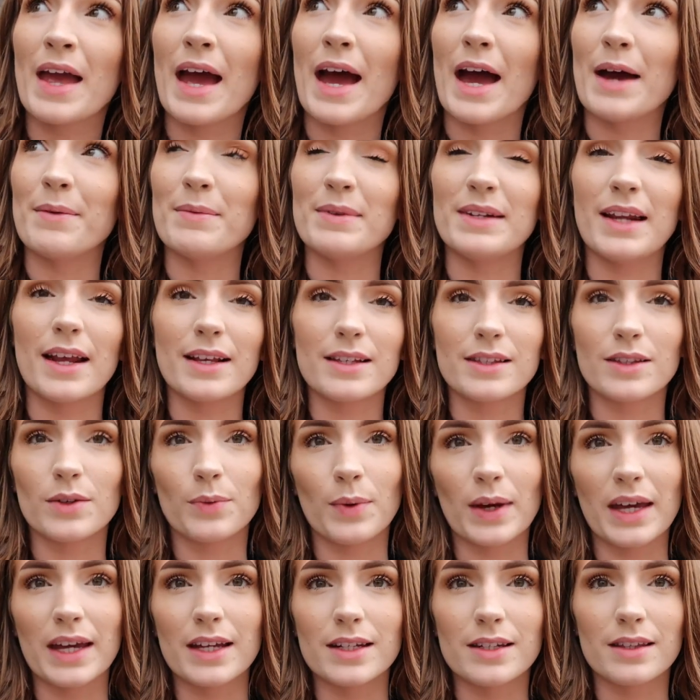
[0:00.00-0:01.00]
Um, and next to
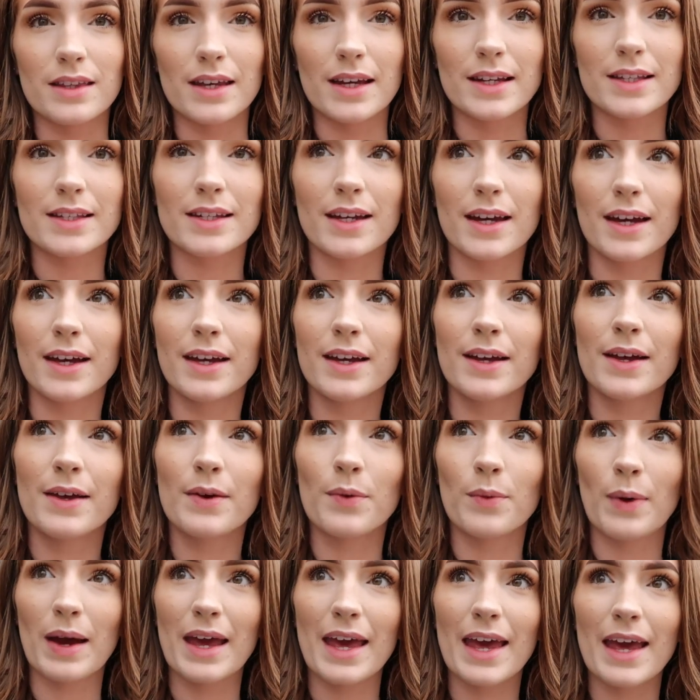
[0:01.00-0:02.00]
the Wicked Theatre,
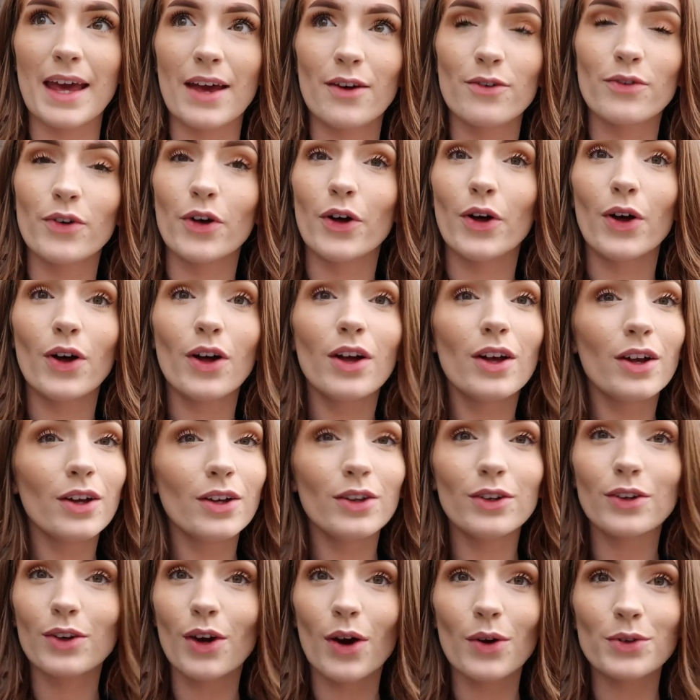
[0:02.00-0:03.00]
waiting for
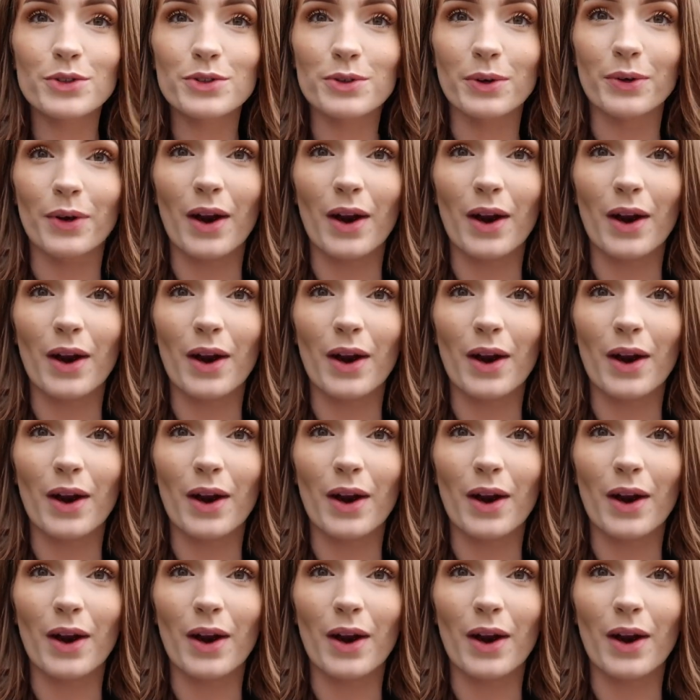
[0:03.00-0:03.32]
Cold to